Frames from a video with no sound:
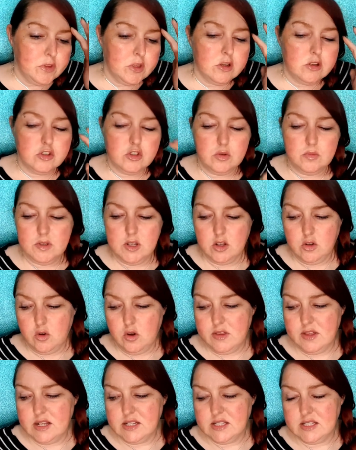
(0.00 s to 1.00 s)
So when I
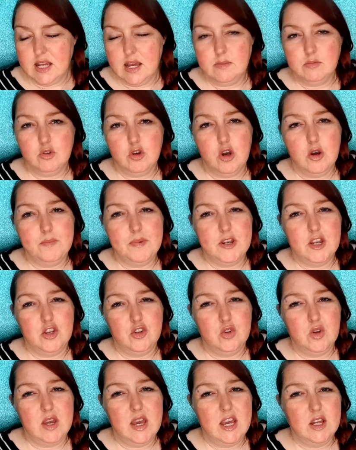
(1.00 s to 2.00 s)
got this laptop and I
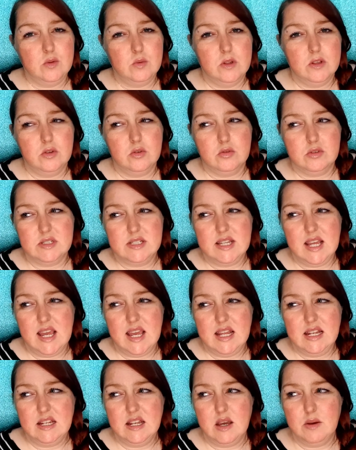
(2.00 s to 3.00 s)
knew it had Windows
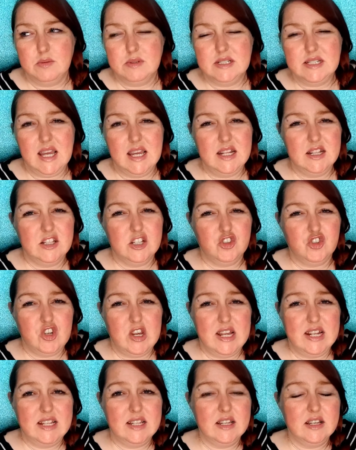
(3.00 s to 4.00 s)
10, I was kind of
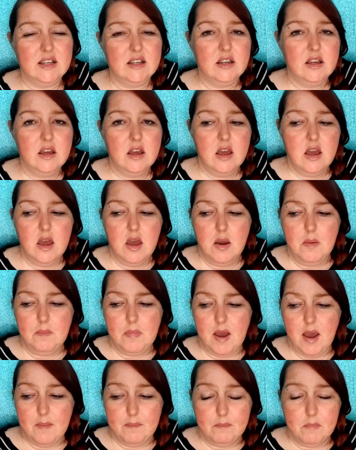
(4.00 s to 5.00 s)
dreading it.
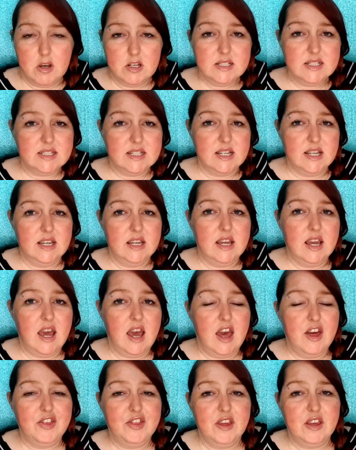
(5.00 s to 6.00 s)
But I must say,
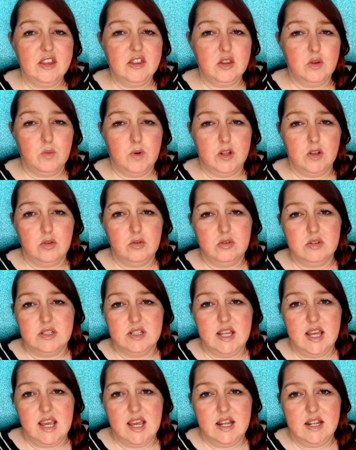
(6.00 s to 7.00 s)
I think that Windows
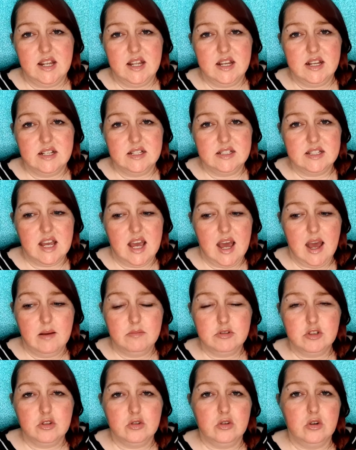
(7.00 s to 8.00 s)
10 is
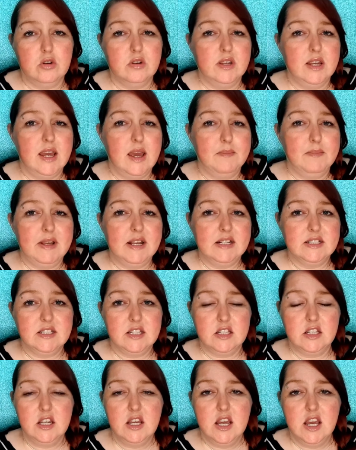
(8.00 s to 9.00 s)
absolutely
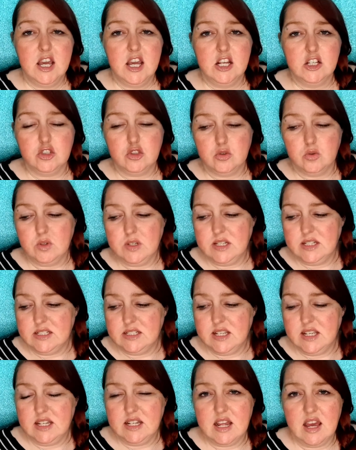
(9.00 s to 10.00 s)
amazing. It's so
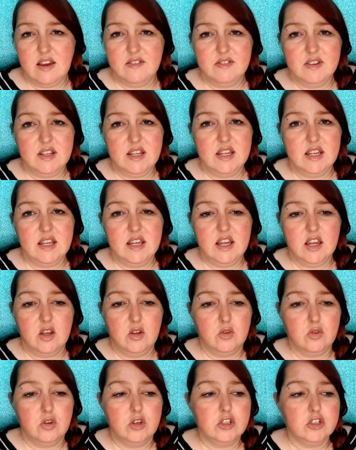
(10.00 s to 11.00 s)
easy to navigate,
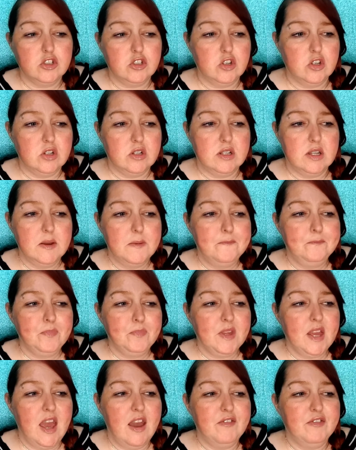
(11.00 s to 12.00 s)
it looks good,
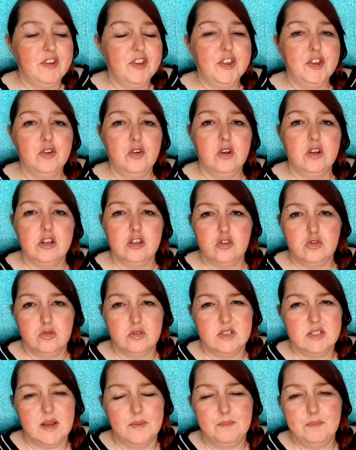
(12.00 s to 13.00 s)
everything on it's so
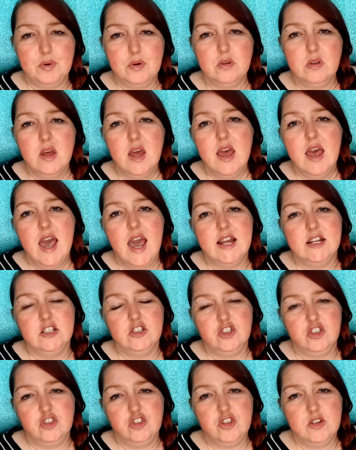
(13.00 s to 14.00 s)
simple, and
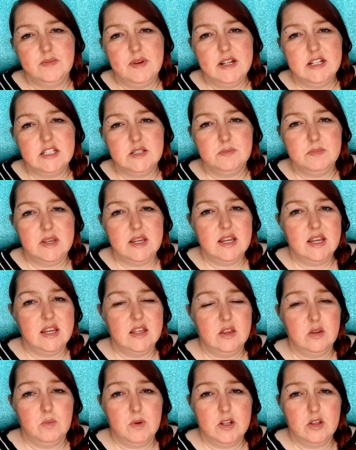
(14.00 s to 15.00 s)
it just reminds me
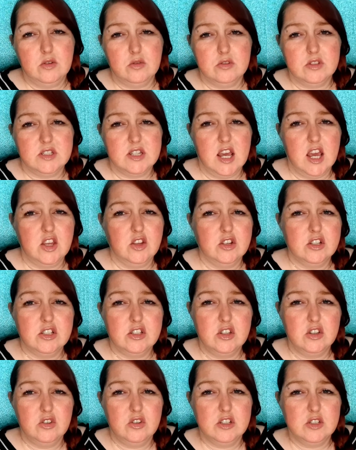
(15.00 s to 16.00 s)
of the Windows that I used
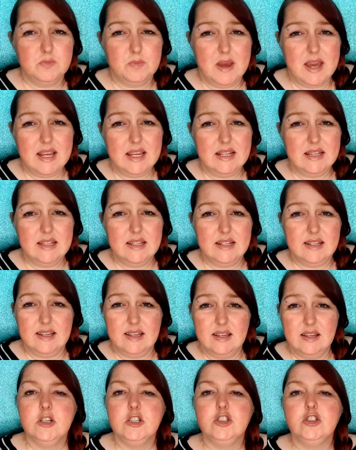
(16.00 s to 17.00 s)
to use back in the
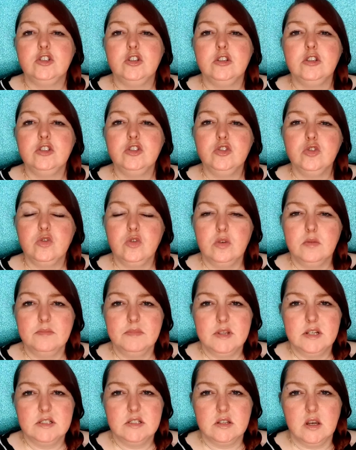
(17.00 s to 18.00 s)
day. As soon as you open
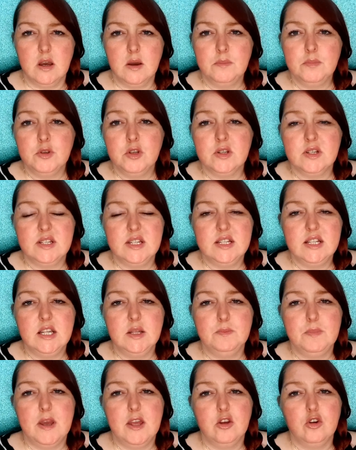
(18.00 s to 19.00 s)
this up, you're
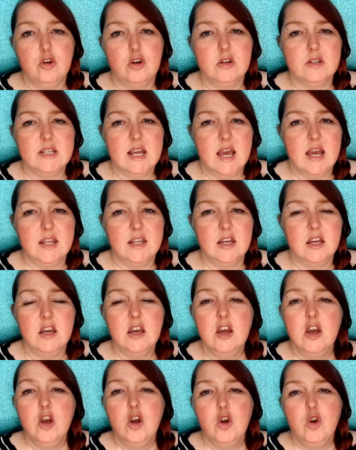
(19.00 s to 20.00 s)
greeted by Cortana,
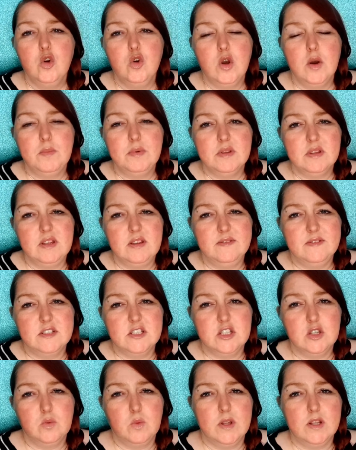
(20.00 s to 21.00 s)
who I believe
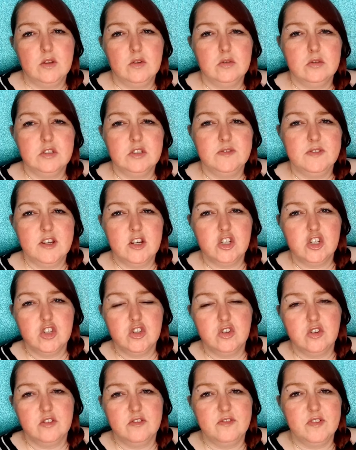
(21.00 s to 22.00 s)
is the Windows
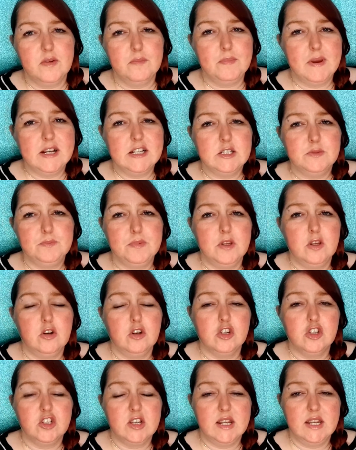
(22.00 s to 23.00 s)
version of Bixby
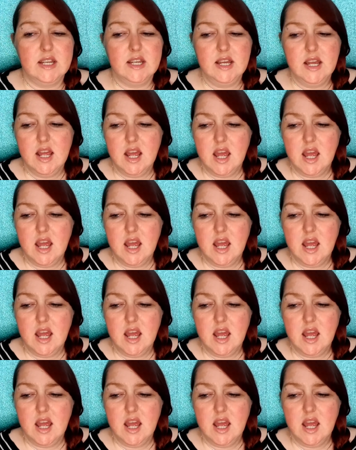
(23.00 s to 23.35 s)
or Siri,